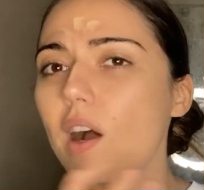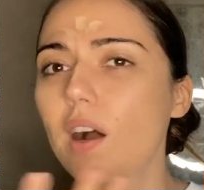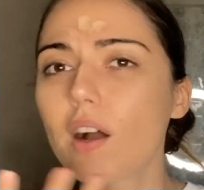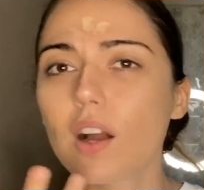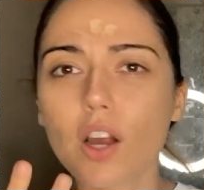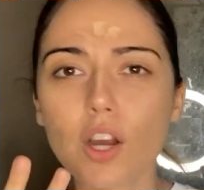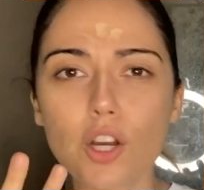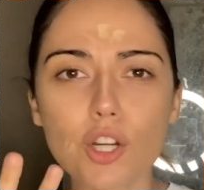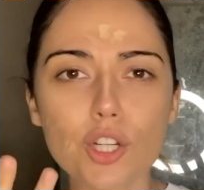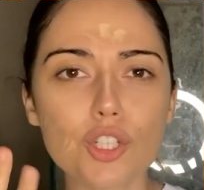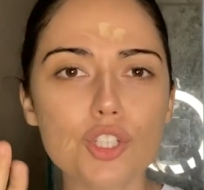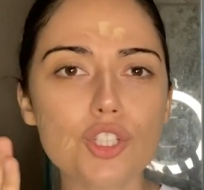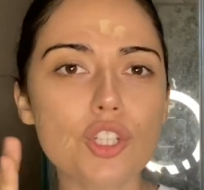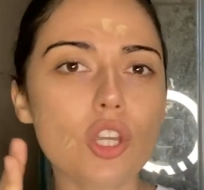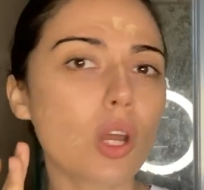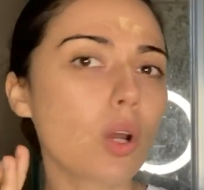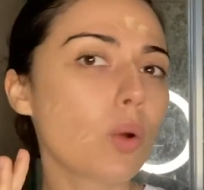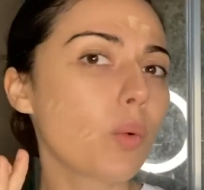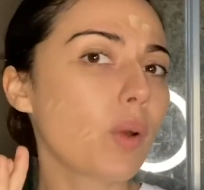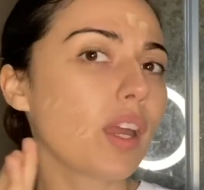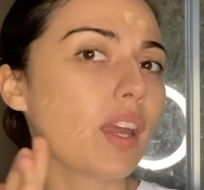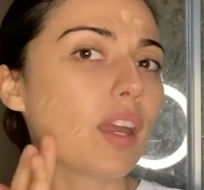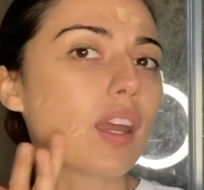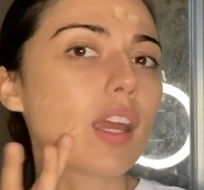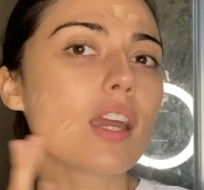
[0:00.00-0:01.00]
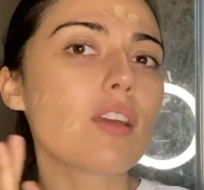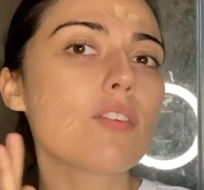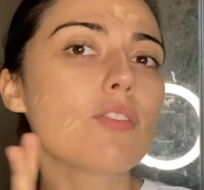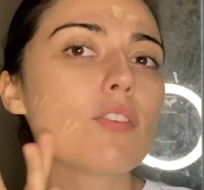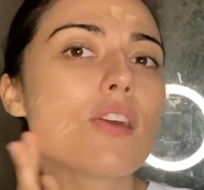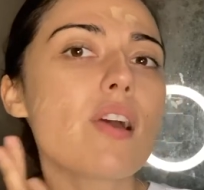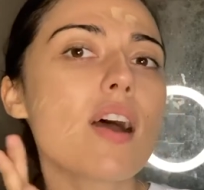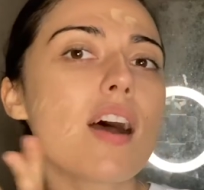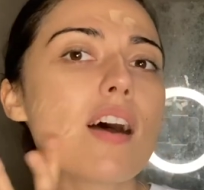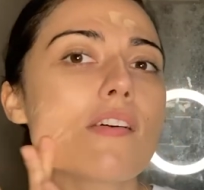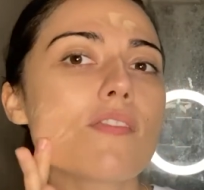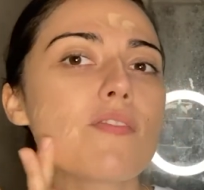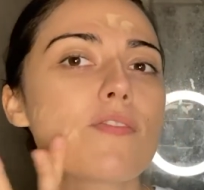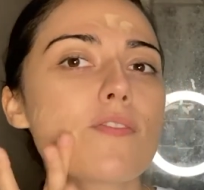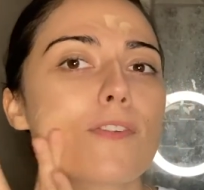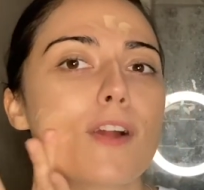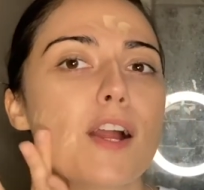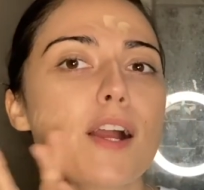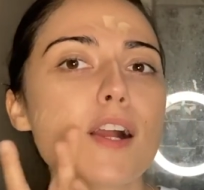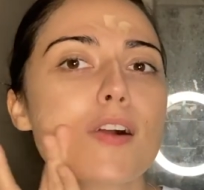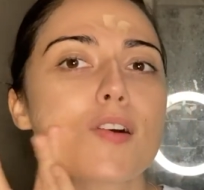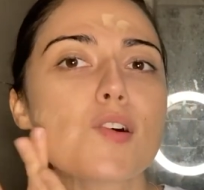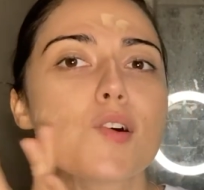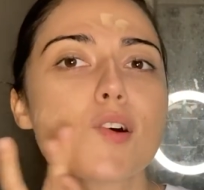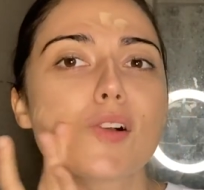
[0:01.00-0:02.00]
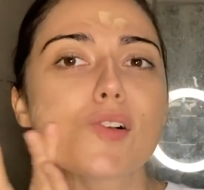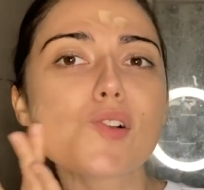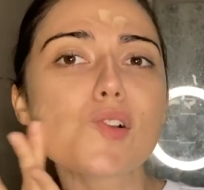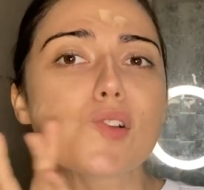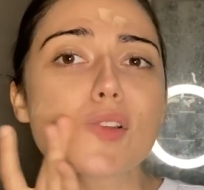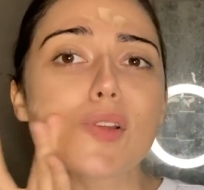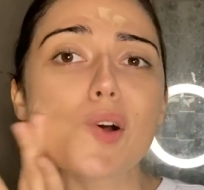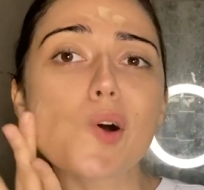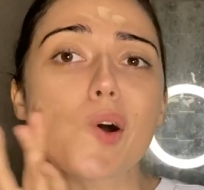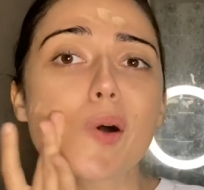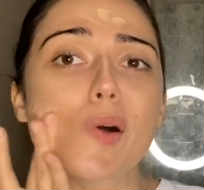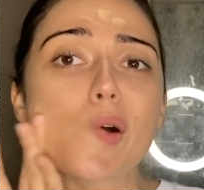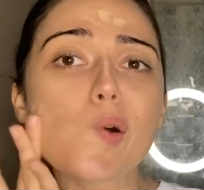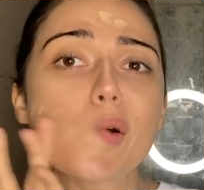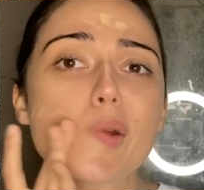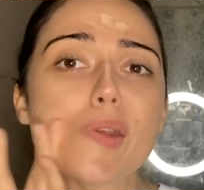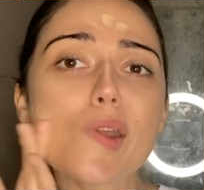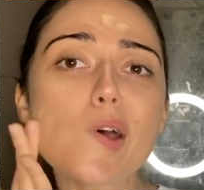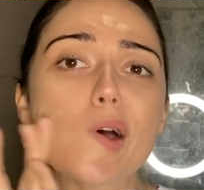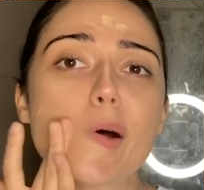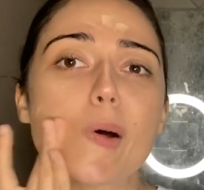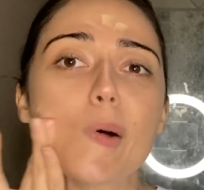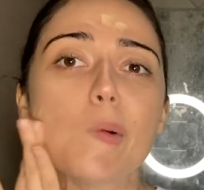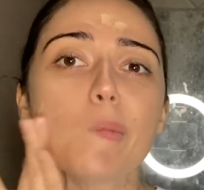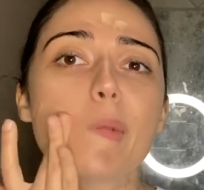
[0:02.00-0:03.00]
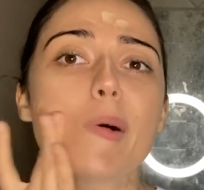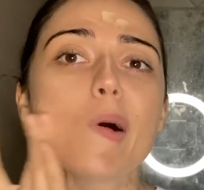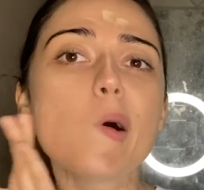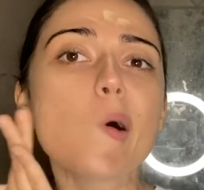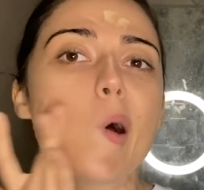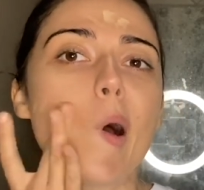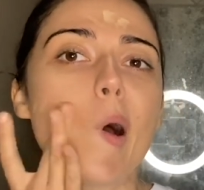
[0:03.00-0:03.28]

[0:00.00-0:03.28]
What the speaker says: are showing. If you have freckles, own them.